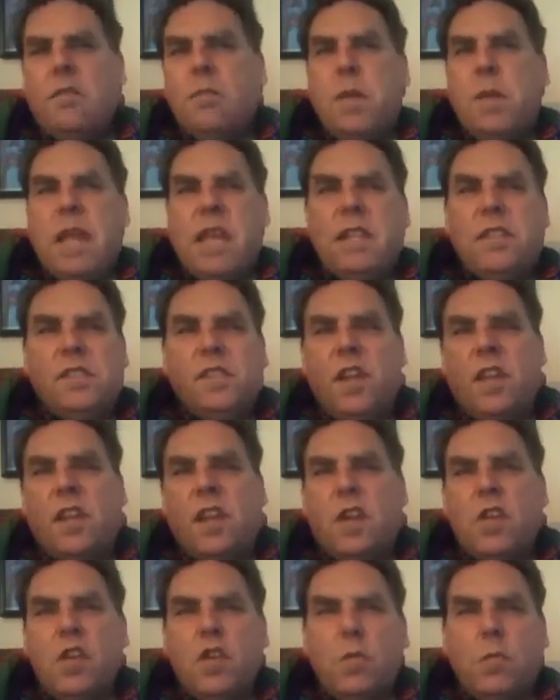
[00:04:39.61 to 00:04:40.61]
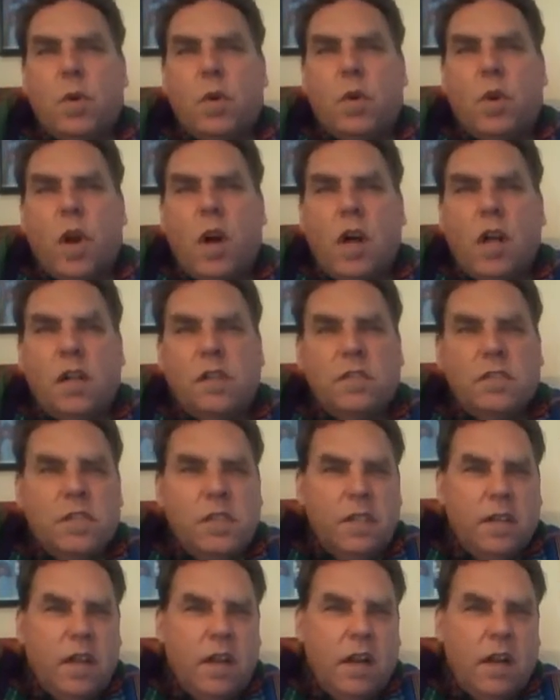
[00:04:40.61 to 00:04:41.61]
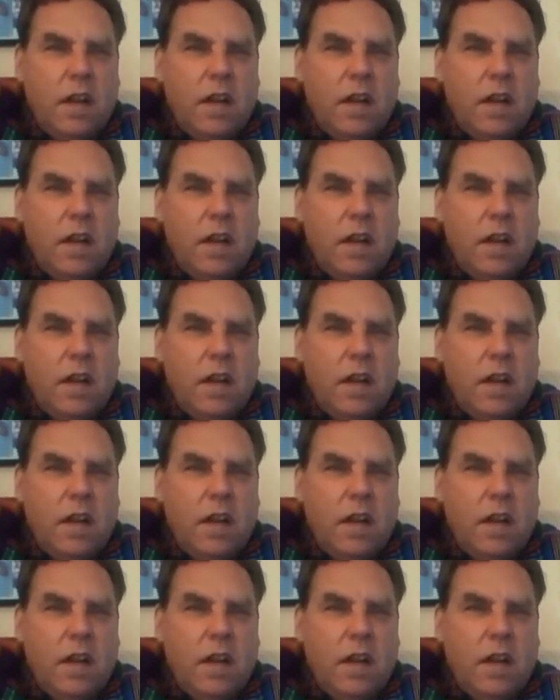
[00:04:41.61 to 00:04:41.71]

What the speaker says: Basic numerology